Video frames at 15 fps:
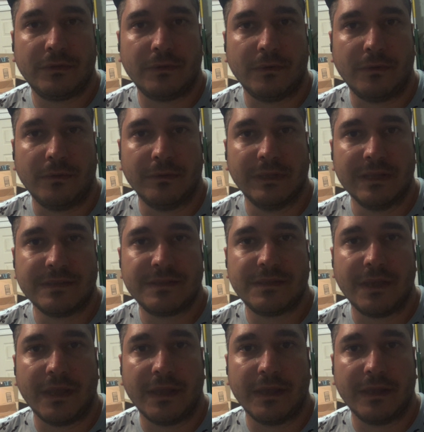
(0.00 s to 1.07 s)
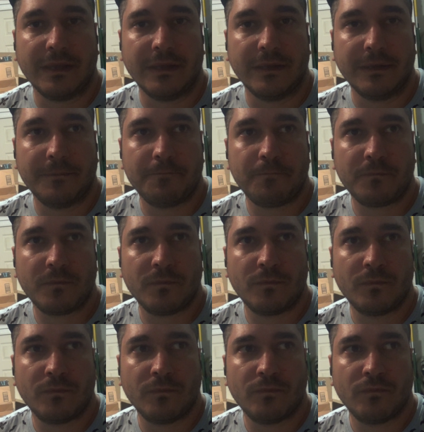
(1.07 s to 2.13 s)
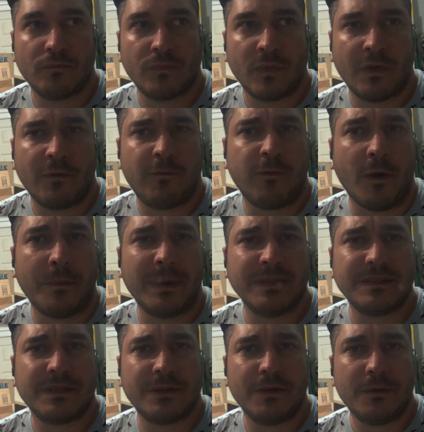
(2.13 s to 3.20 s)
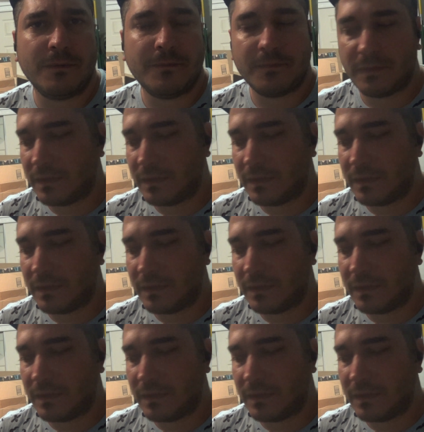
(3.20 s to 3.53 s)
let's say 4 months ago,